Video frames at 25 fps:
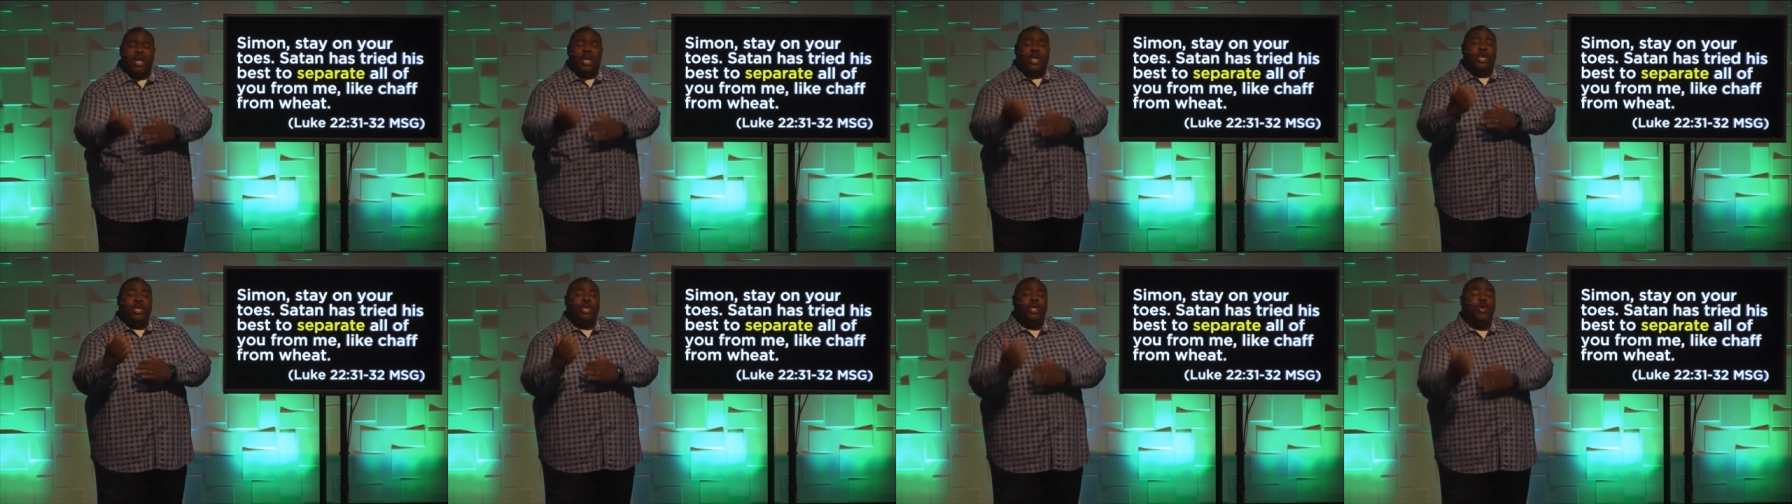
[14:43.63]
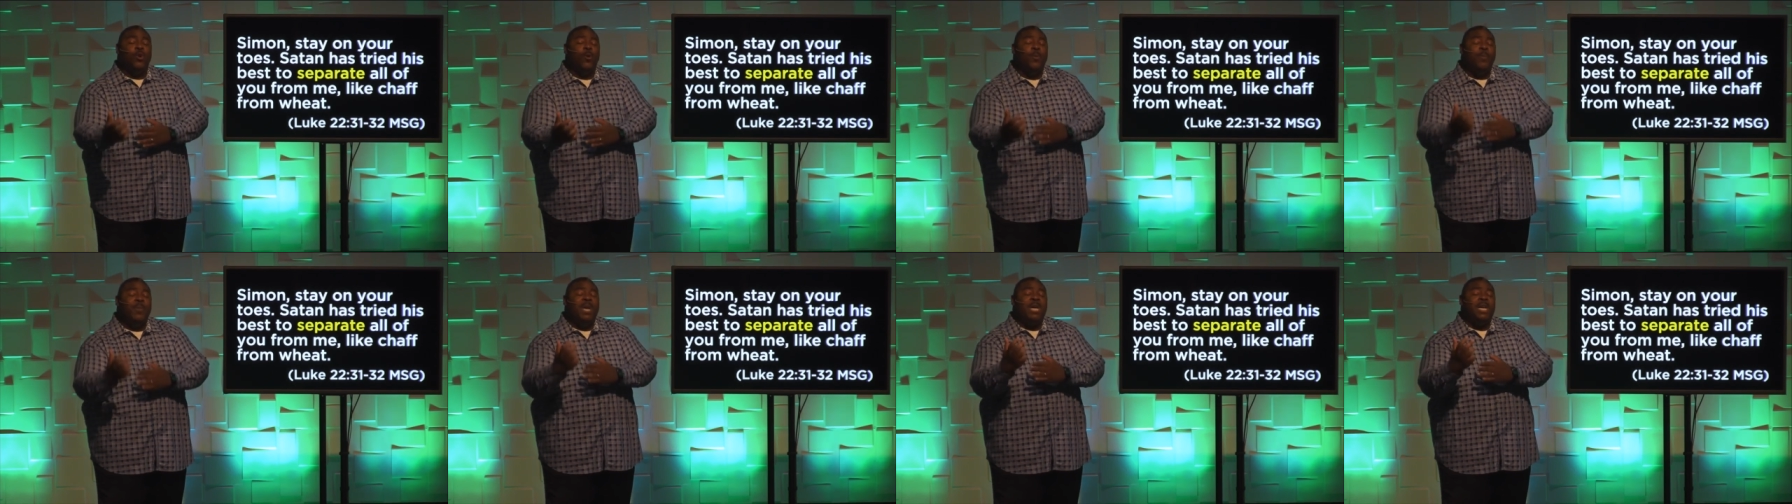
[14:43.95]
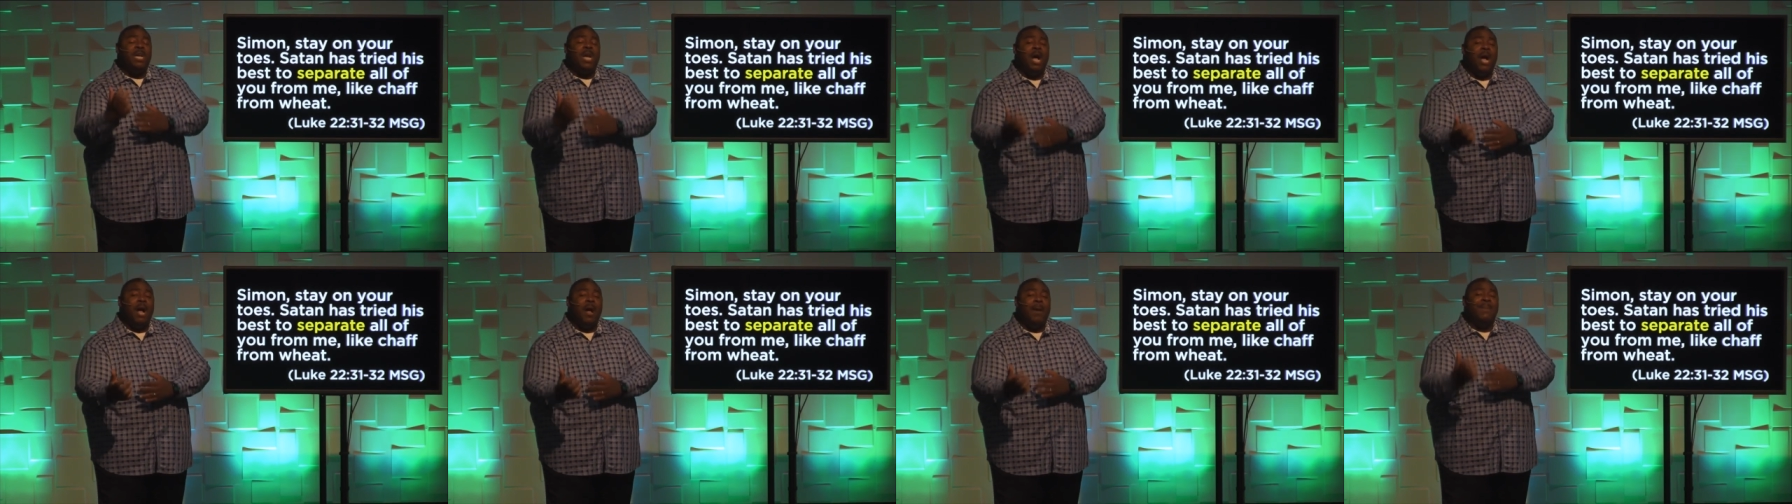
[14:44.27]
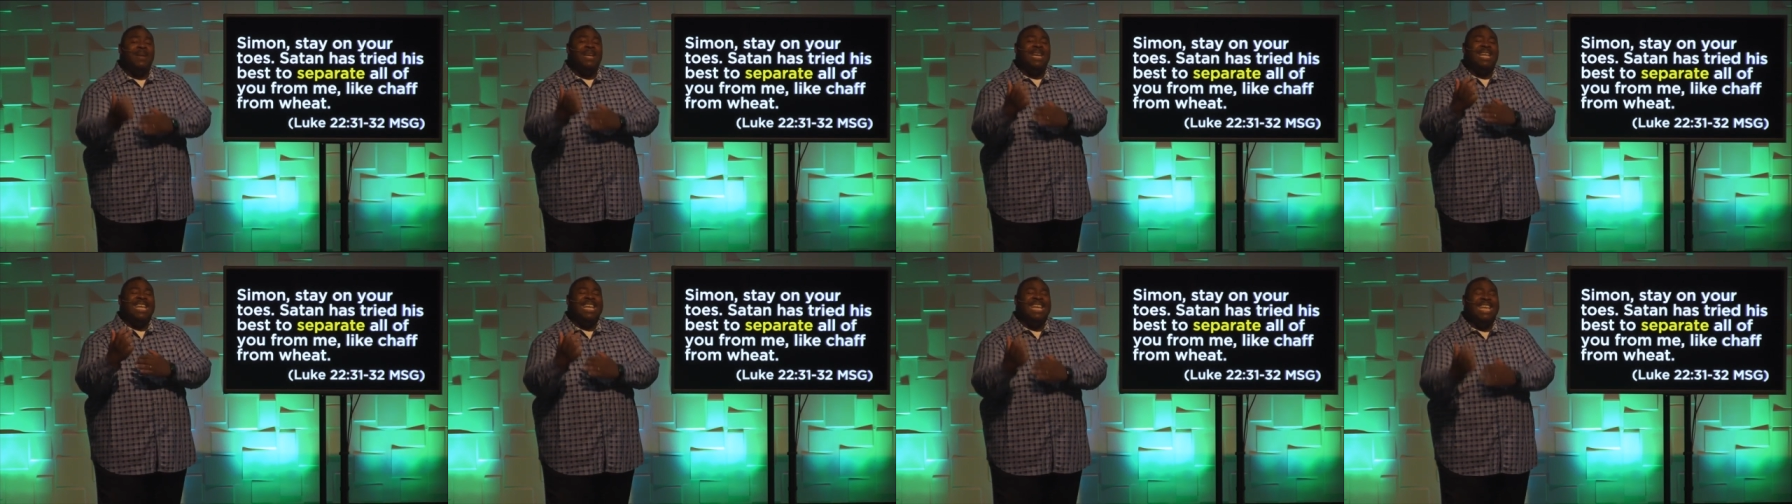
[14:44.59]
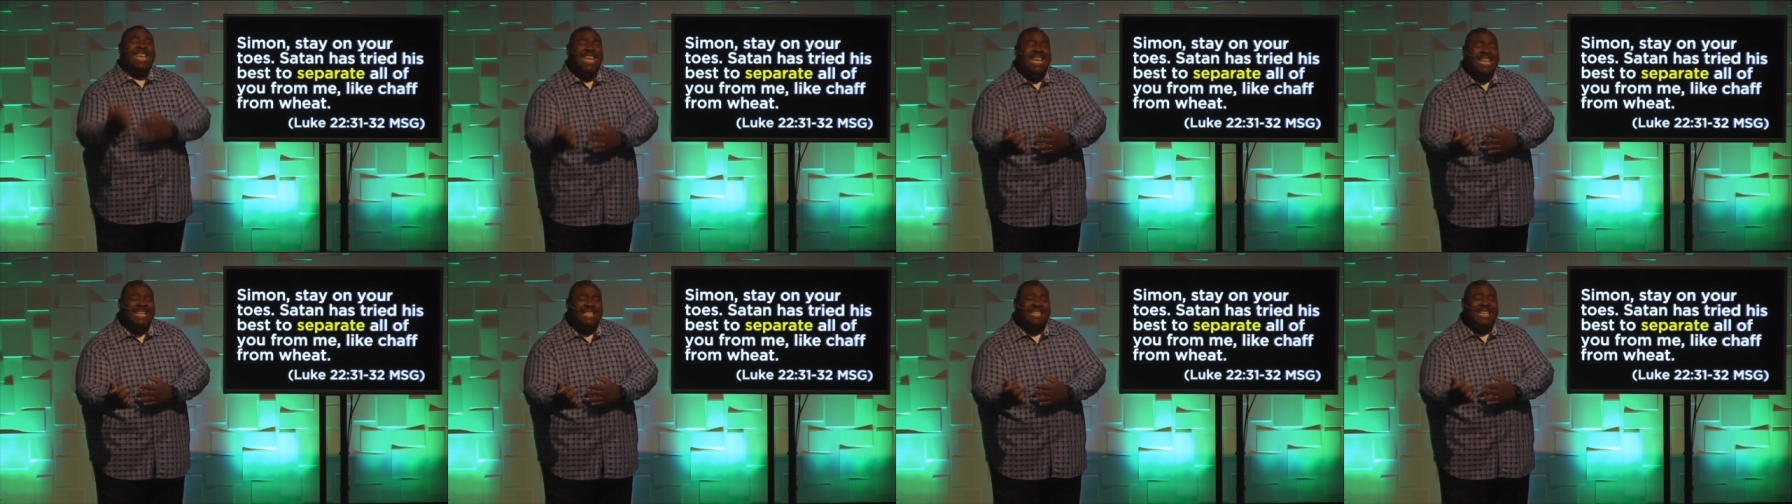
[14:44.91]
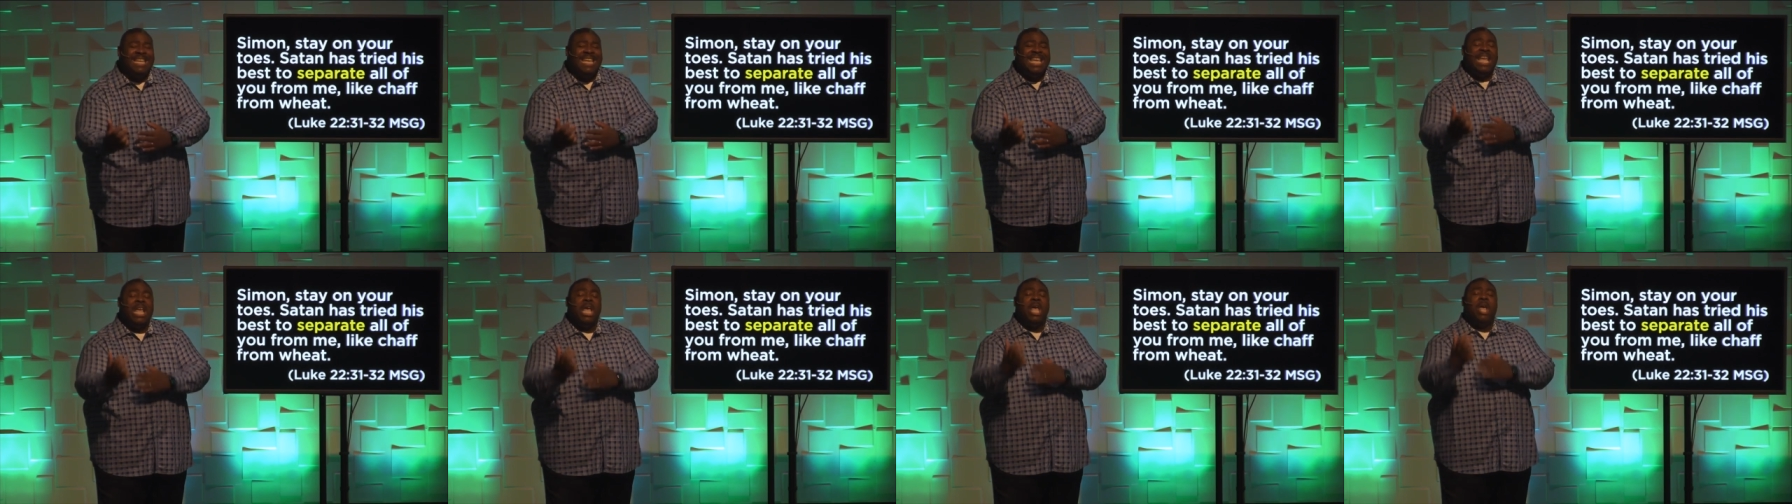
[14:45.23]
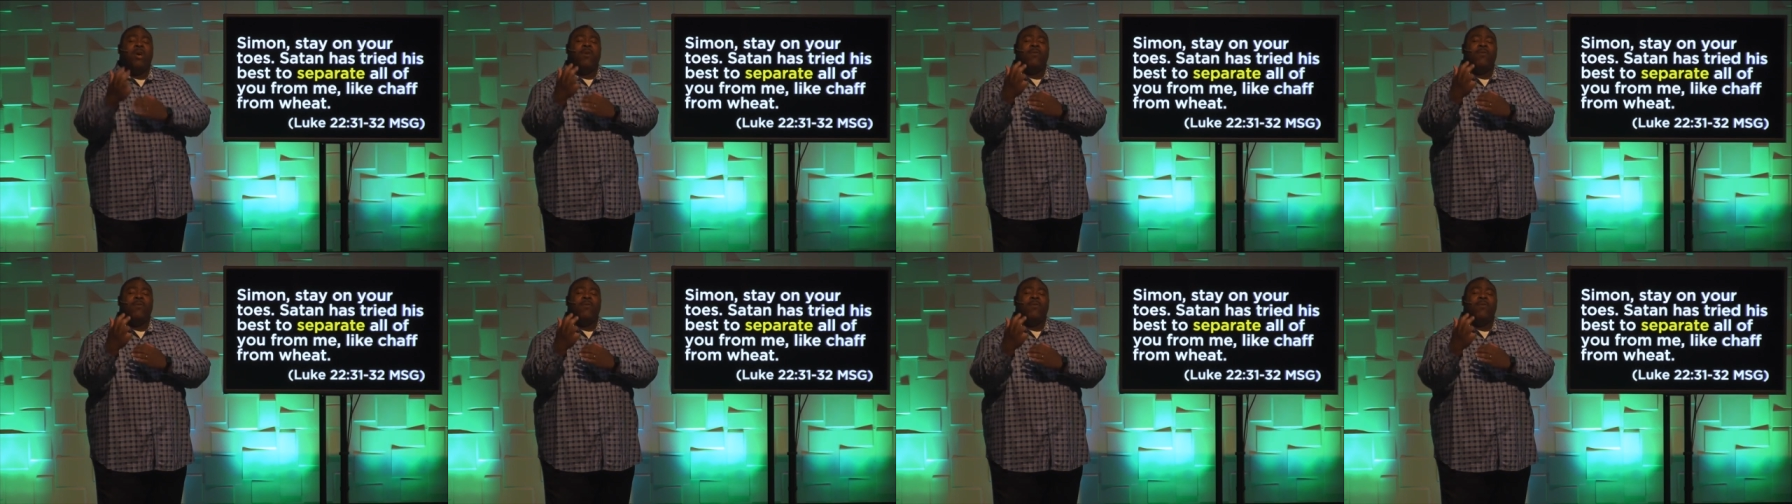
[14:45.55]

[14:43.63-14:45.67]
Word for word: you become an easy,